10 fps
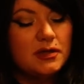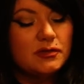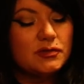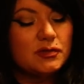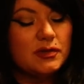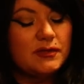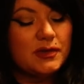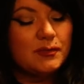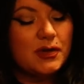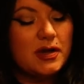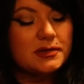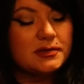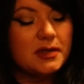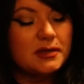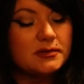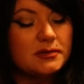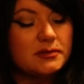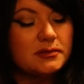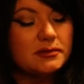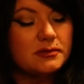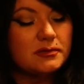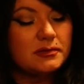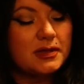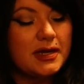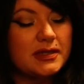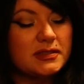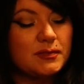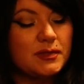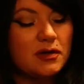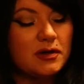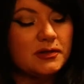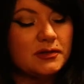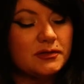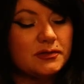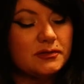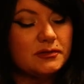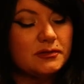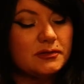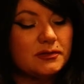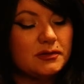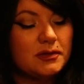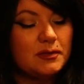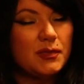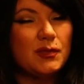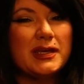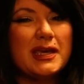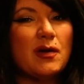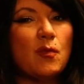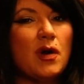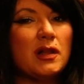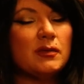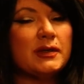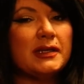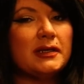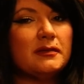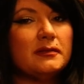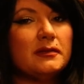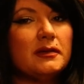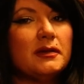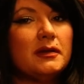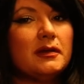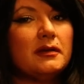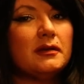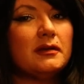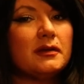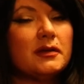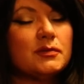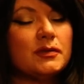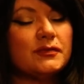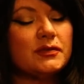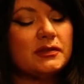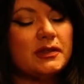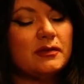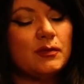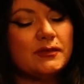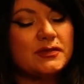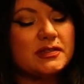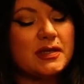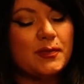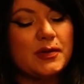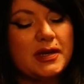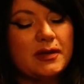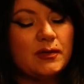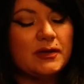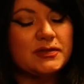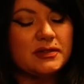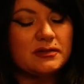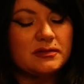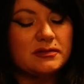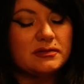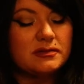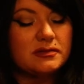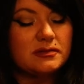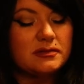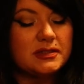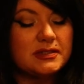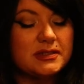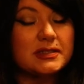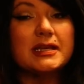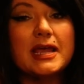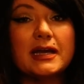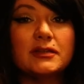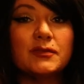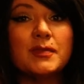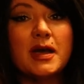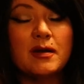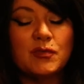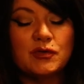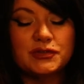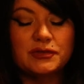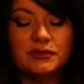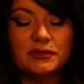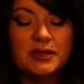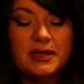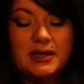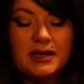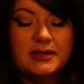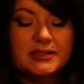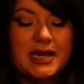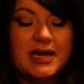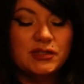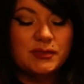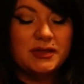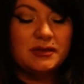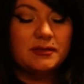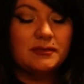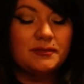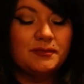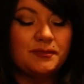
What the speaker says: There's a grieving process that has honored. But we can't wallow in it because we have to separate. We have to disconnect from that emotional attachment.